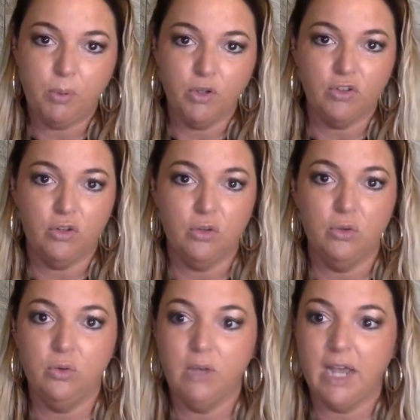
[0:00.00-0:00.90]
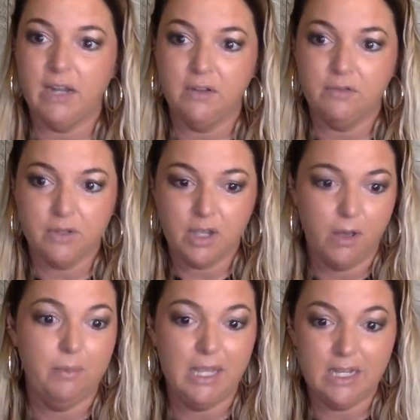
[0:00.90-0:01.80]
to kind of
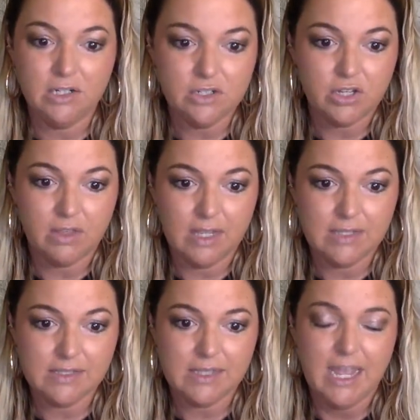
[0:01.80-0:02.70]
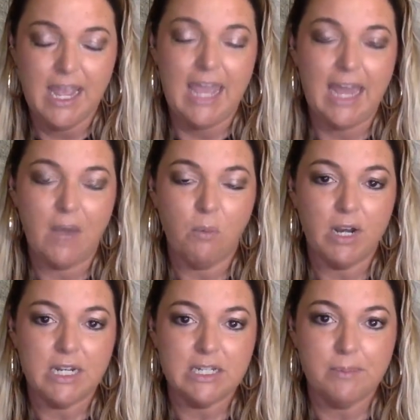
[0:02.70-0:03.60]
come into this. And I
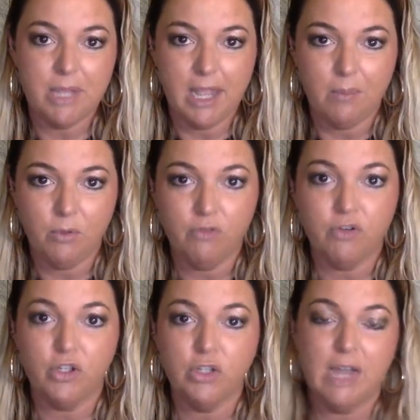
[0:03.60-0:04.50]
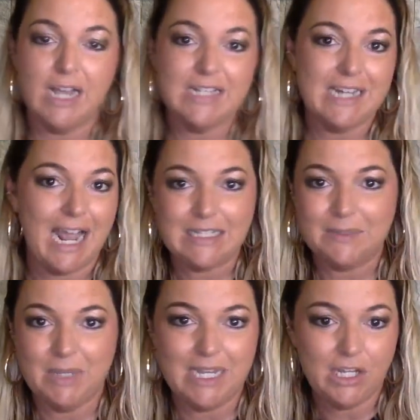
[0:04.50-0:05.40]
wanted to be able for you guys to ask
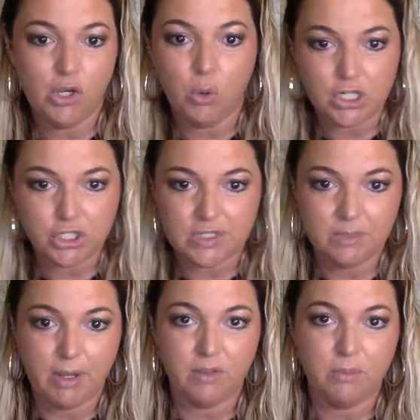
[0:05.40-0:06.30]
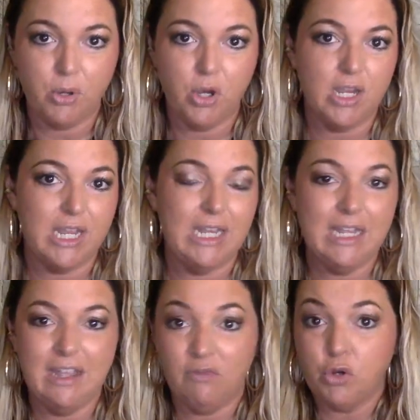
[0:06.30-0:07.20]
me any questions about the book,
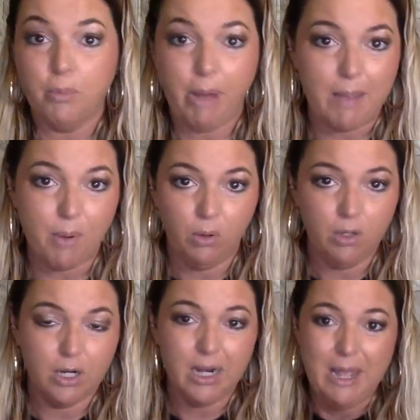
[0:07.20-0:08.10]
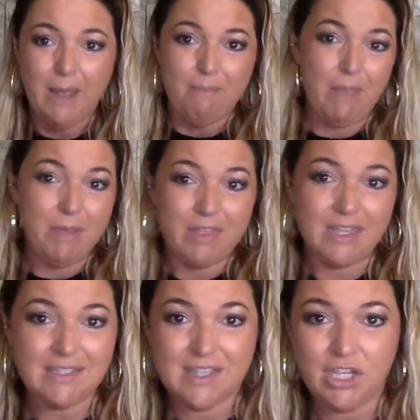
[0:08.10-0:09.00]
if you're bipolar, maybe
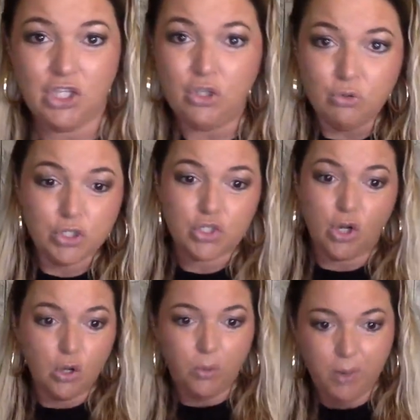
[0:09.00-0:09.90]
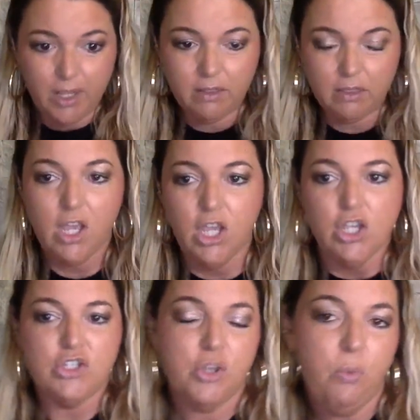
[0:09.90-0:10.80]
things that you struggle with.
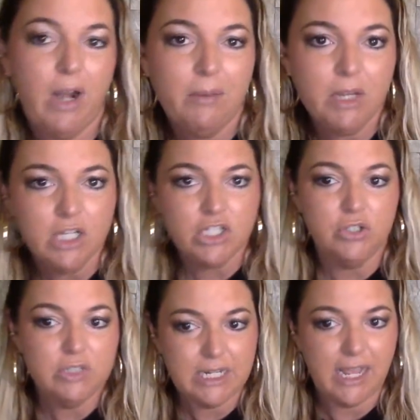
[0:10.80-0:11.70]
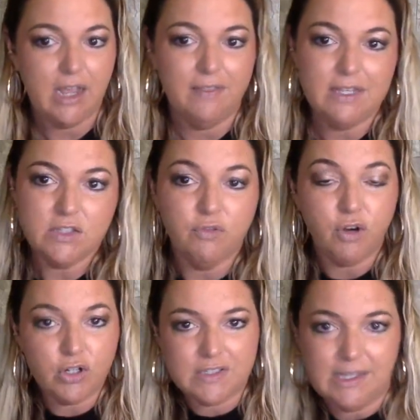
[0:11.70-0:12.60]
So what I'm going to do today on this
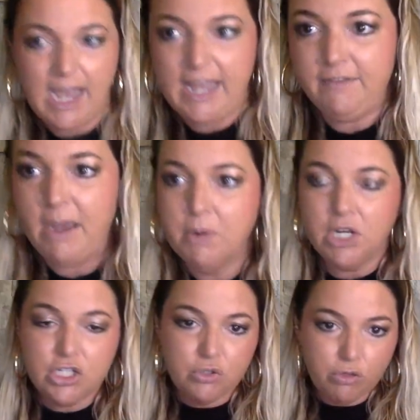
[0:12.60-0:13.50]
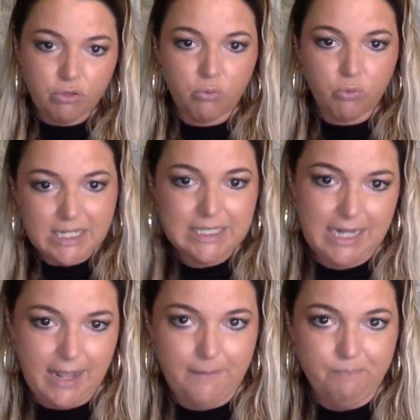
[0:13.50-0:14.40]
first live, I'm going to do 3 today.